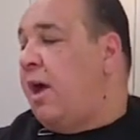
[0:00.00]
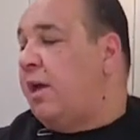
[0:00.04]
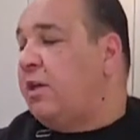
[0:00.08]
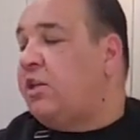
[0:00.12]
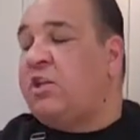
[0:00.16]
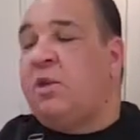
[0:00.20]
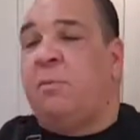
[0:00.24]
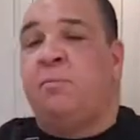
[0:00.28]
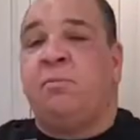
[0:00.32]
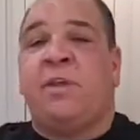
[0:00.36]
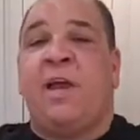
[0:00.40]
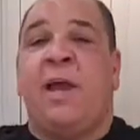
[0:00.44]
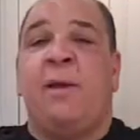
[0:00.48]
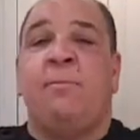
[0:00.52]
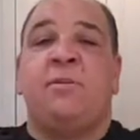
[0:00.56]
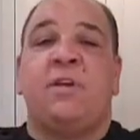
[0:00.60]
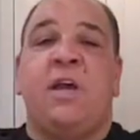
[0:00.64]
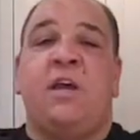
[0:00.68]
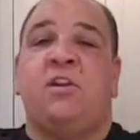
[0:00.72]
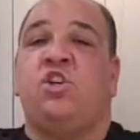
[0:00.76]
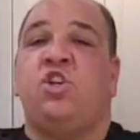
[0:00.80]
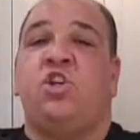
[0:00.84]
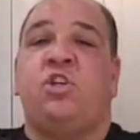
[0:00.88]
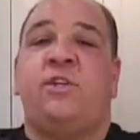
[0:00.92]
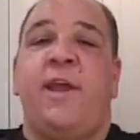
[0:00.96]
Sometimes
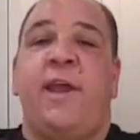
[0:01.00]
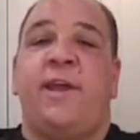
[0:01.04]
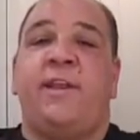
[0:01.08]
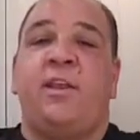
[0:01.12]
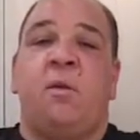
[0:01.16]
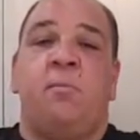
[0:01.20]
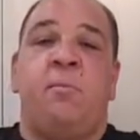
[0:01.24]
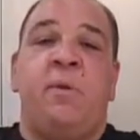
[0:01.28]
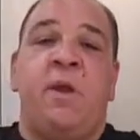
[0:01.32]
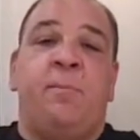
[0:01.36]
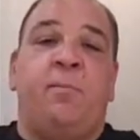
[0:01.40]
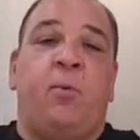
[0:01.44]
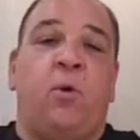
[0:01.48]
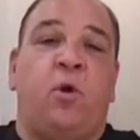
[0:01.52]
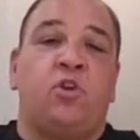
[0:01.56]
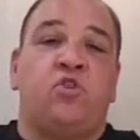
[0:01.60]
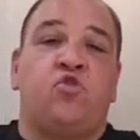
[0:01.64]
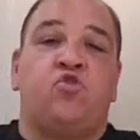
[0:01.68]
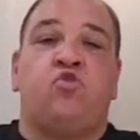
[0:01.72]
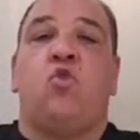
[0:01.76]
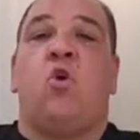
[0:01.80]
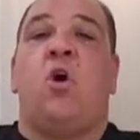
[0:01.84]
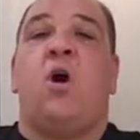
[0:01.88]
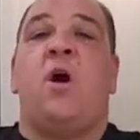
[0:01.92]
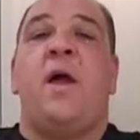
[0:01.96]
I'll just take the
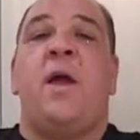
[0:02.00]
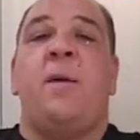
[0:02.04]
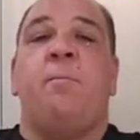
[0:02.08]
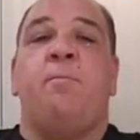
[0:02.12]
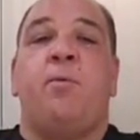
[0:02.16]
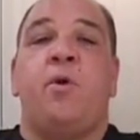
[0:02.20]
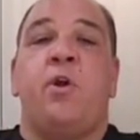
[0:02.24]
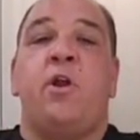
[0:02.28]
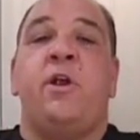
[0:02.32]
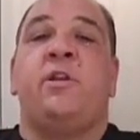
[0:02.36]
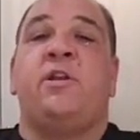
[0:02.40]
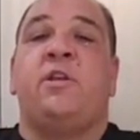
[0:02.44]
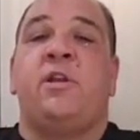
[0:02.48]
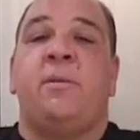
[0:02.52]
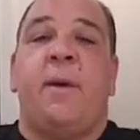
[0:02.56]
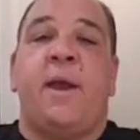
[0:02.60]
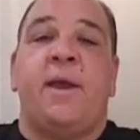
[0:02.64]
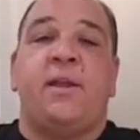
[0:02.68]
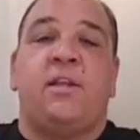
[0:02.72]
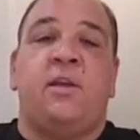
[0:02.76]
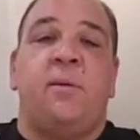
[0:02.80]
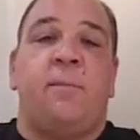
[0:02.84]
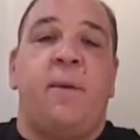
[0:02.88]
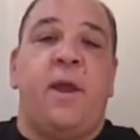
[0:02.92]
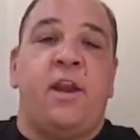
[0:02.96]
meatballs raw and put it into
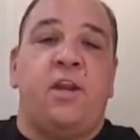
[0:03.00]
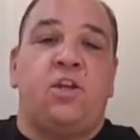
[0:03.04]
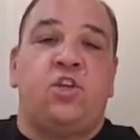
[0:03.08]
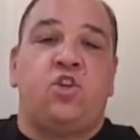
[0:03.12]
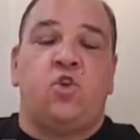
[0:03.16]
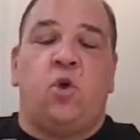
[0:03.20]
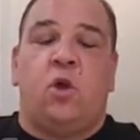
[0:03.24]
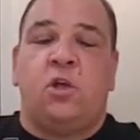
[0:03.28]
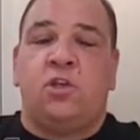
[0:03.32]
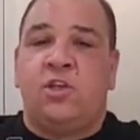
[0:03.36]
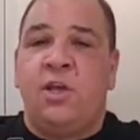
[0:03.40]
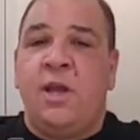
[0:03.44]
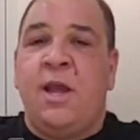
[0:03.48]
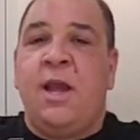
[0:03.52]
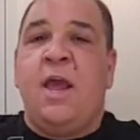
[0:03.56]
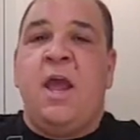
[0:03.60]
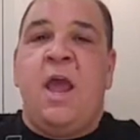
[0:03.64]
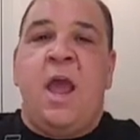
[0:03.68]
my tomato sauce